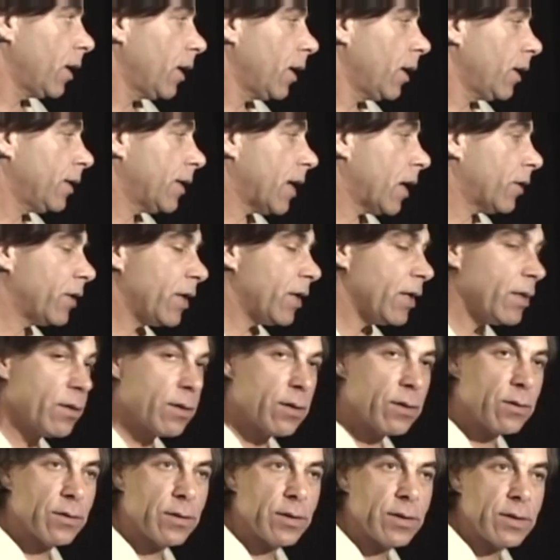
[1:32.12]
now,
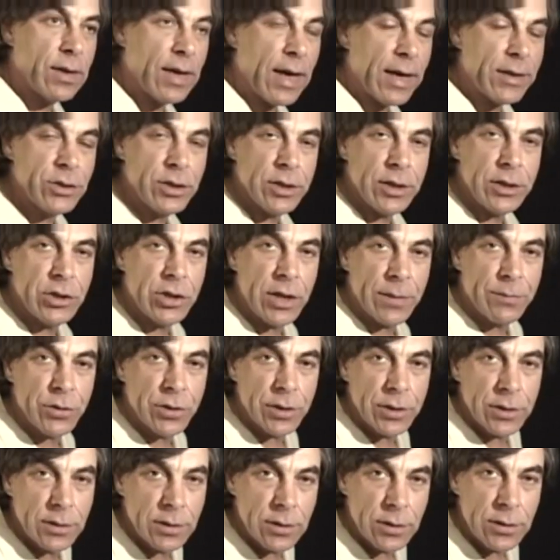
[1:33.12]
neither the ancient
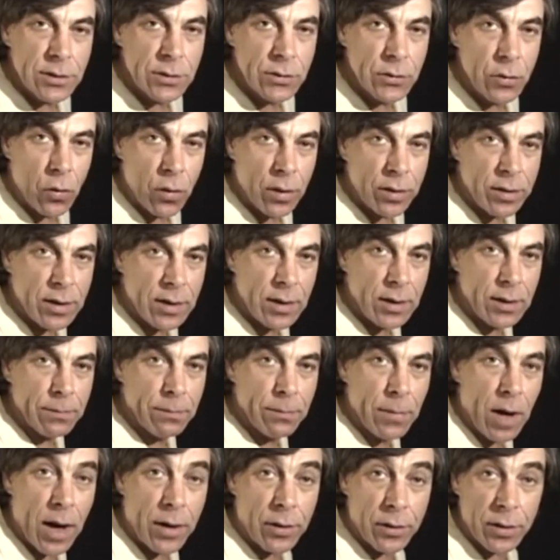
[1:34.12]
Egyptians nor the
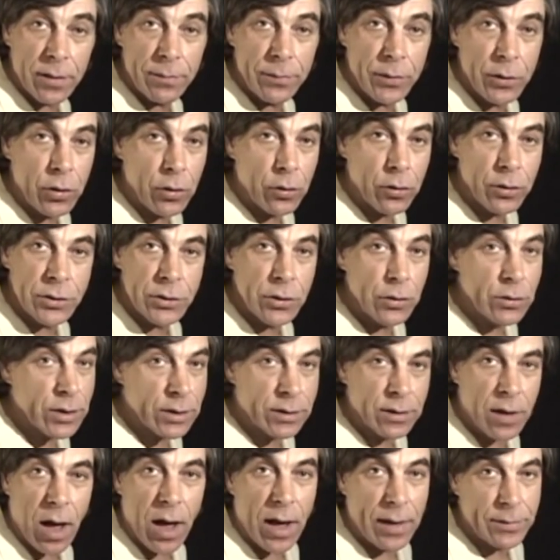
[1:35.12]
modern computers use a
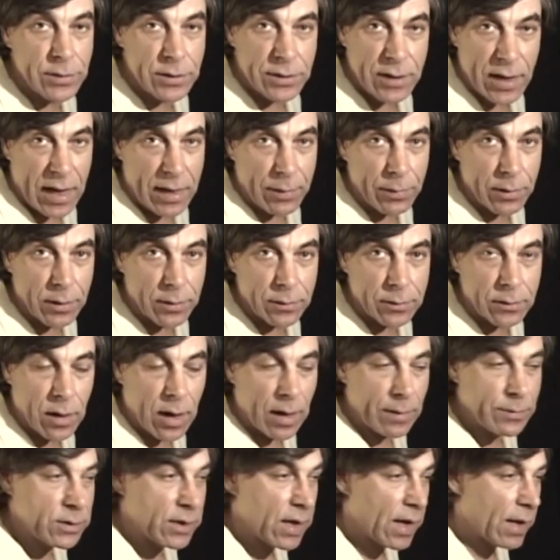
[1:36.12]
times table.
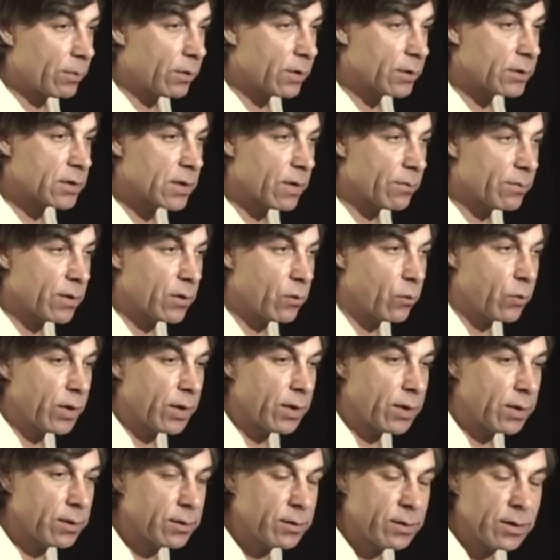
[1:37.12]
Times table is something
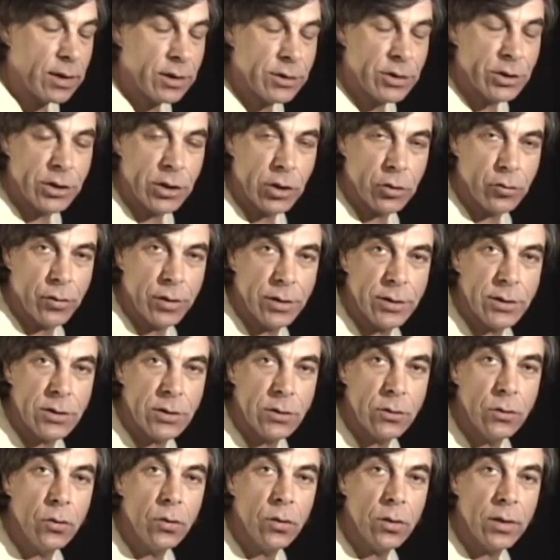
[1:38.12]
we teach children in
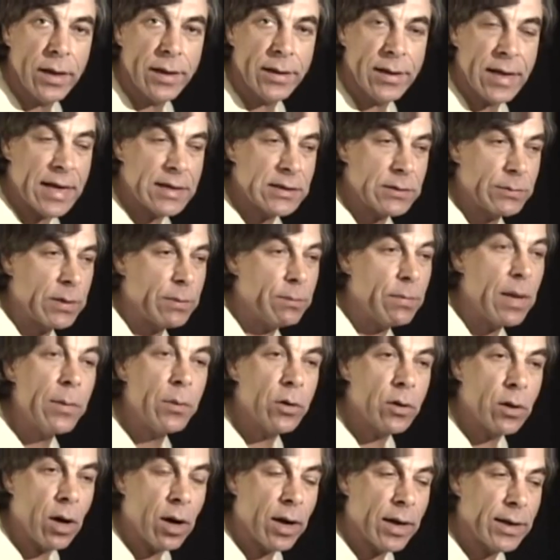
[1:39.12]
school and it has to be
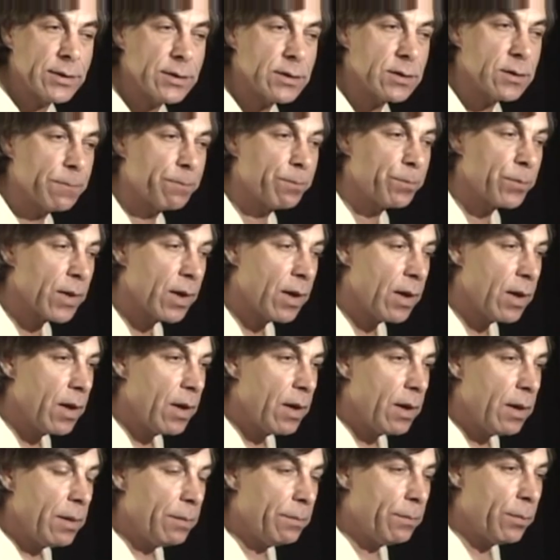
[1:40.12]
memorized.
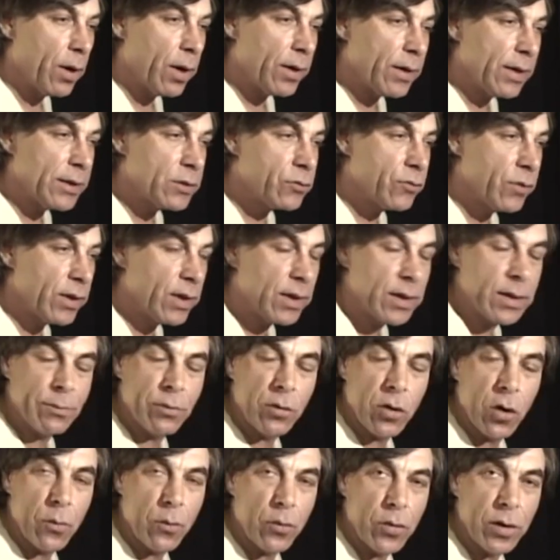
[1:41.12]
But it's really
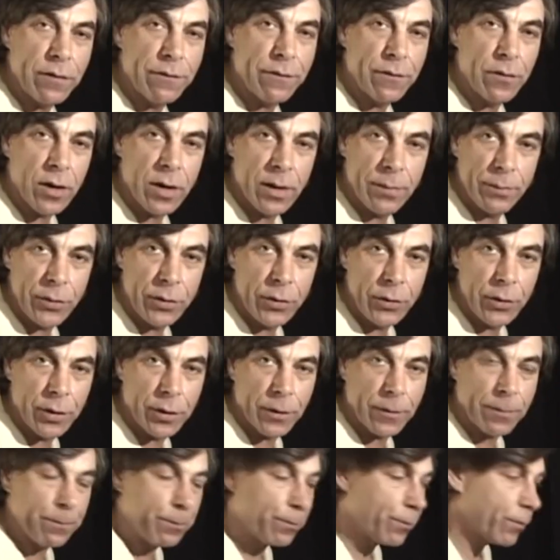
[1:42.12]
inappropriate for a
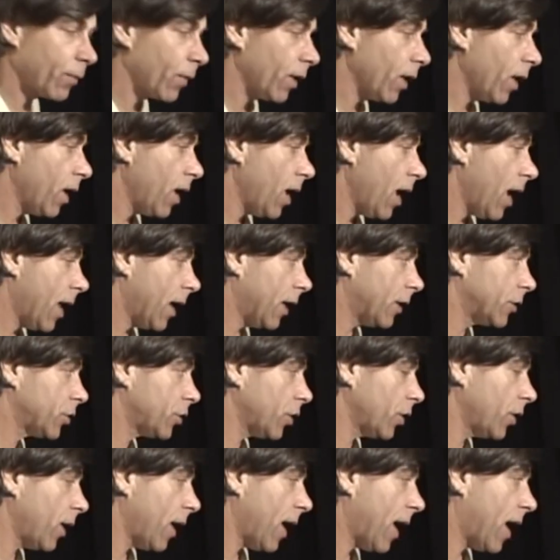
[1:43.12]
computer. And I'll show
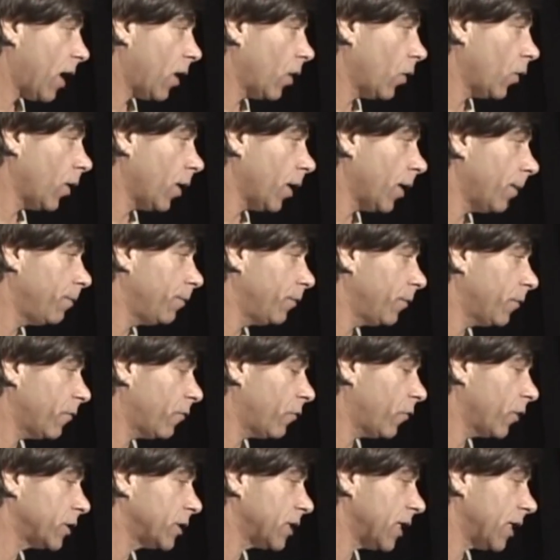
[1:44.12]
you how, uh,
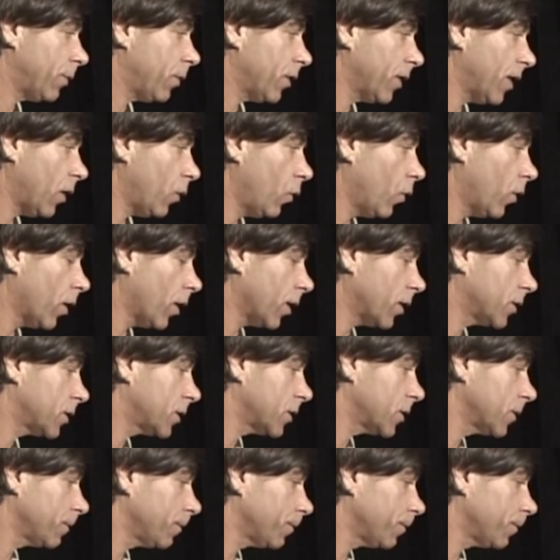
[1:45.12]
for example, that works.